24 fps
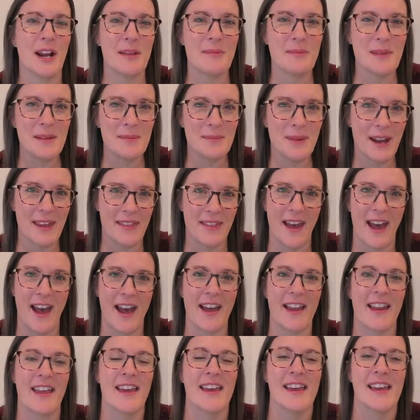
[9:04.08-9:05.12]
I mean by
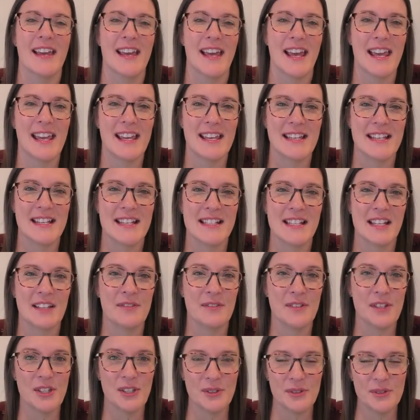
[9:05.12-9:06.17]
that is, if
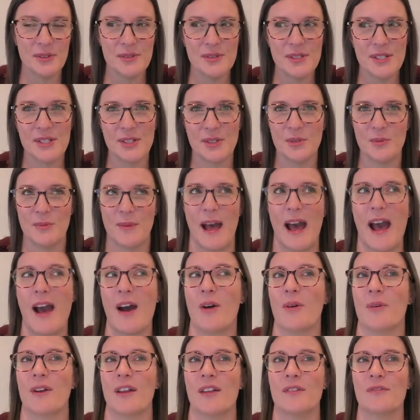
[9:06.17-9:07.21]
you zoom
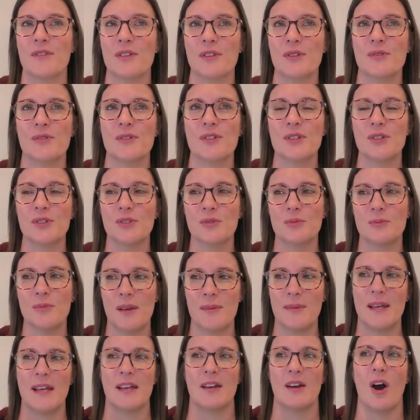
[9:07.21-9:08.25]
out, if you zoom
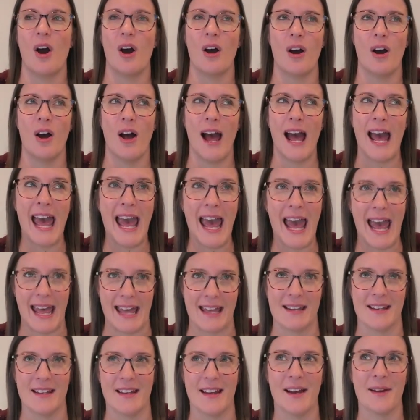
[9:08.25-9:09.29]
maybe
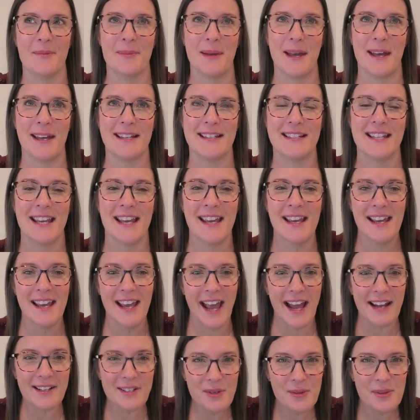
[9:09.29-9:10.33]
ahead a bit
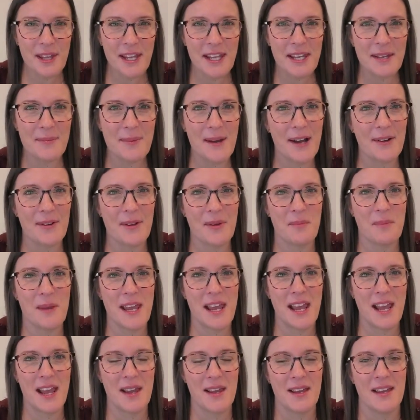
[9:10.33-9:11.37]
and you think about it
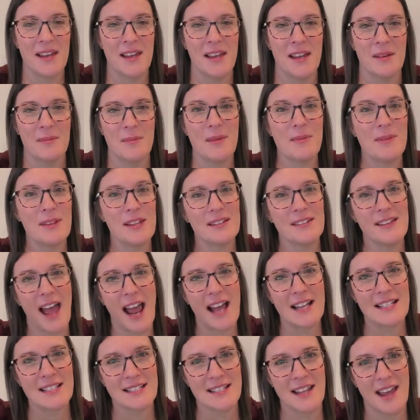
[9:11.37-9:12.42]
being maybe the
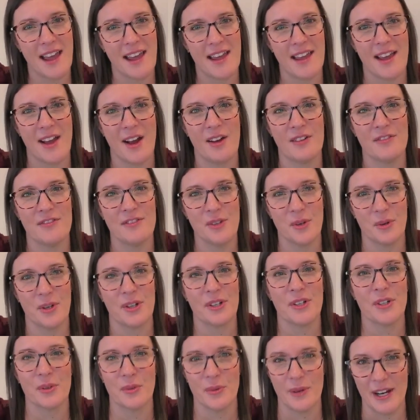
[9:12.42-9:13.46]
last day of your
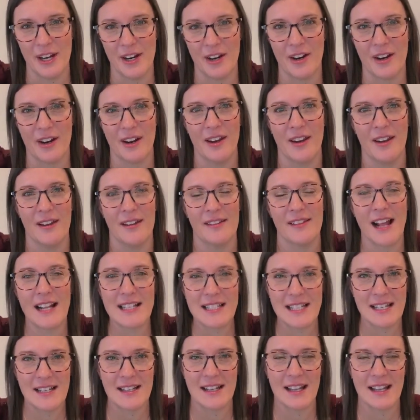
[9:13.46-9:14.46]
career, that's